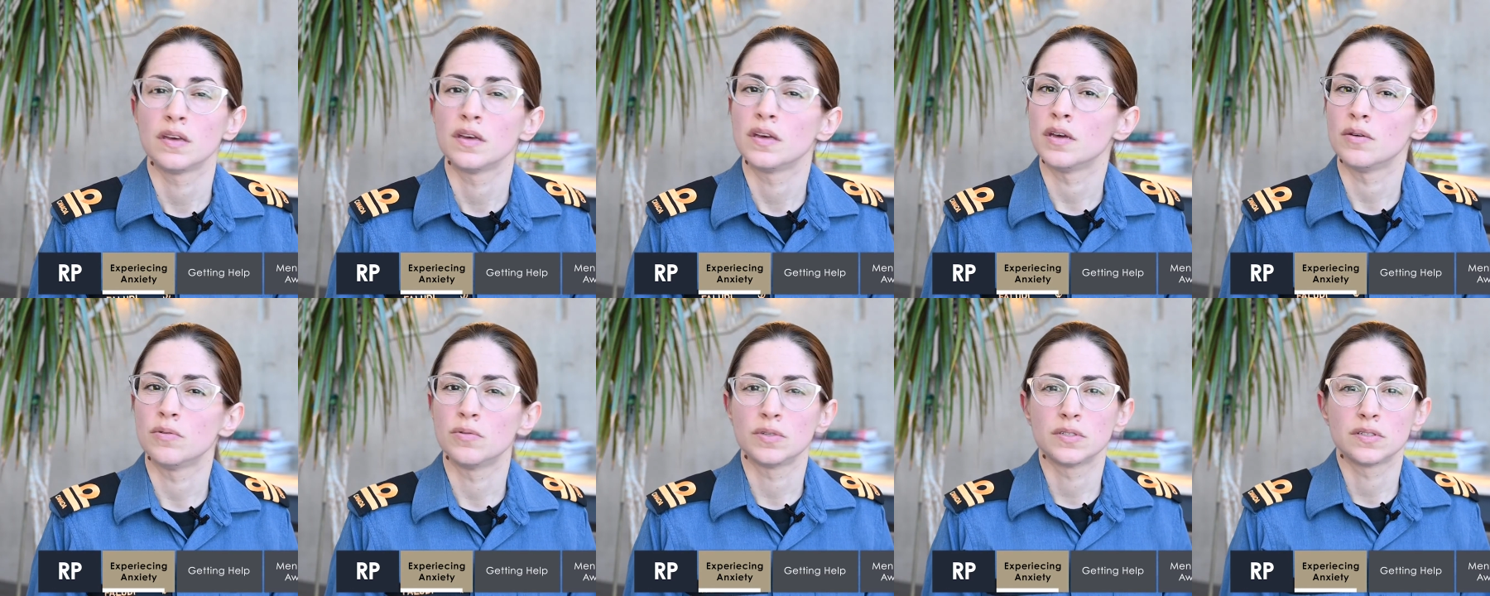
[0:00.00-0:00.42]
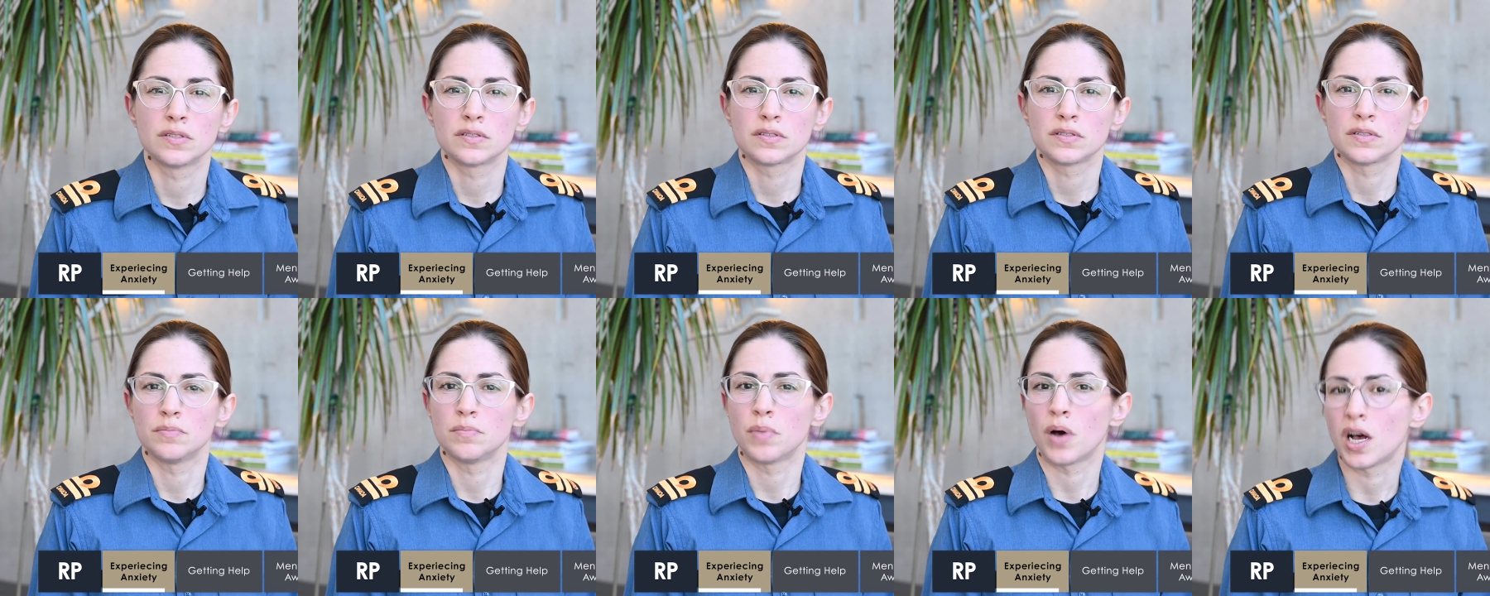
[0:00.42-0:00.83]
It
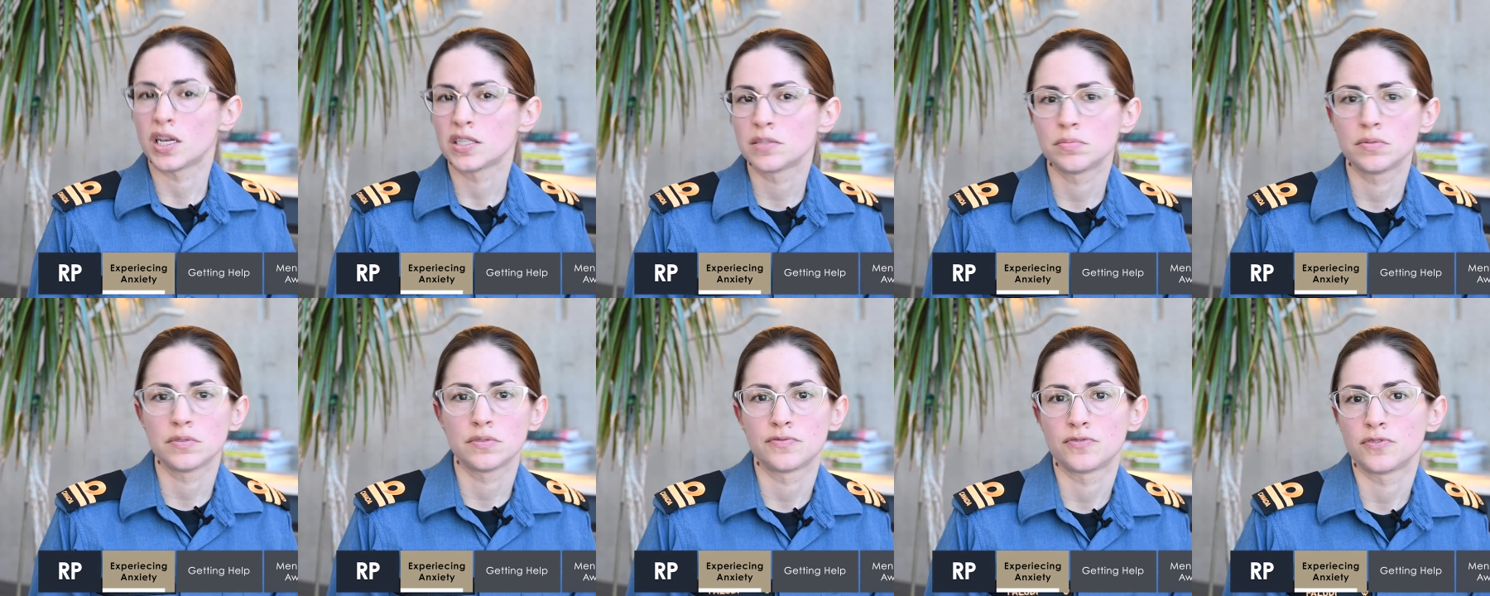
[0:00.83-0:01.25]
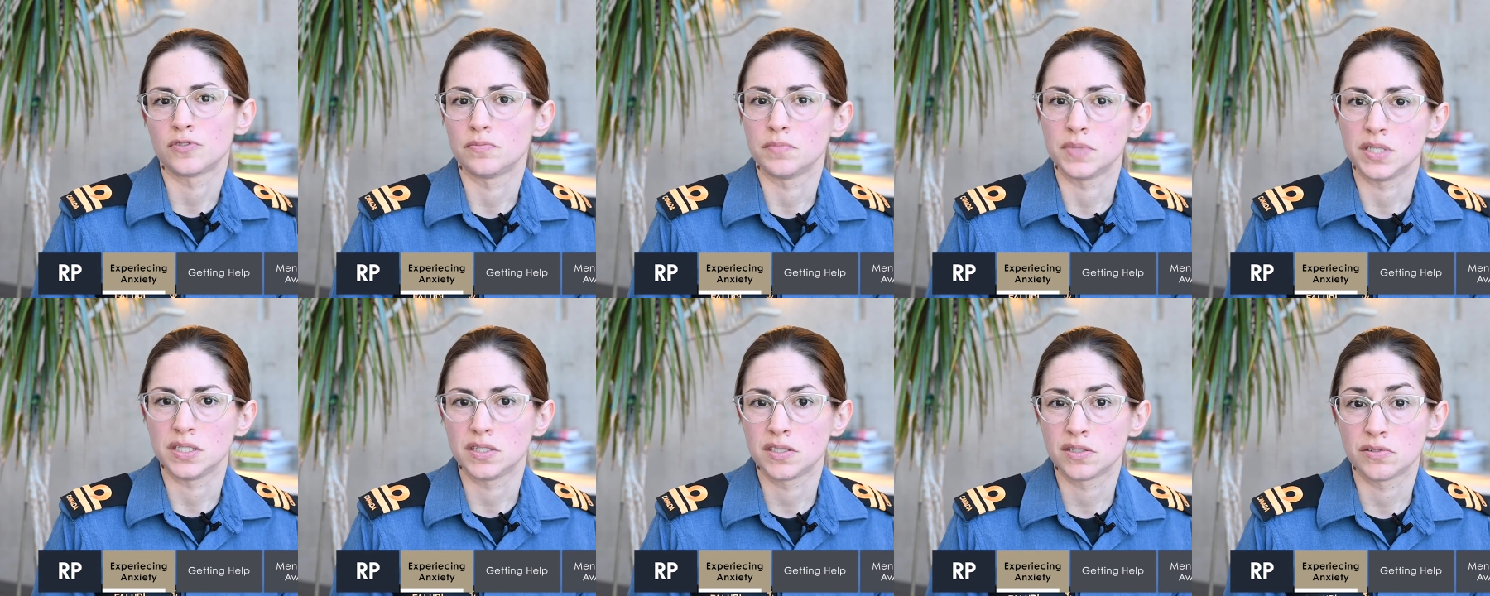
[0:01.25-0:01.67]
was impossible for
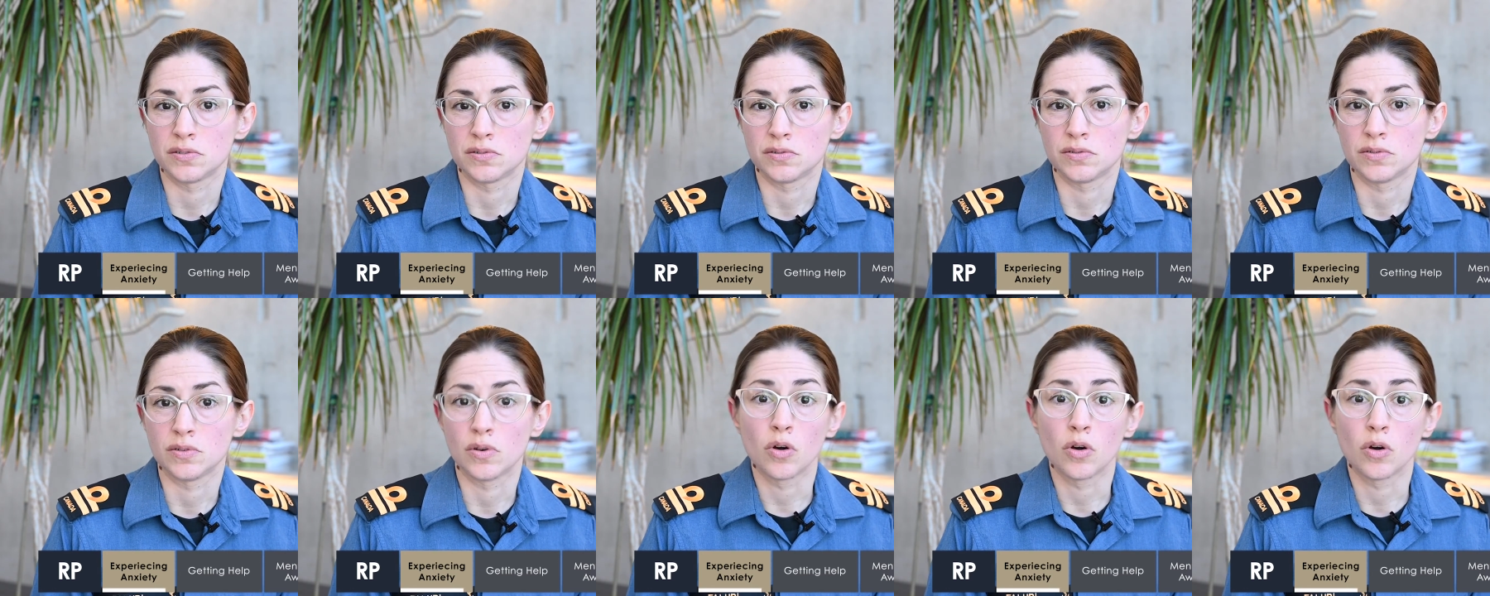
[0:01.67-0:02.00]
me to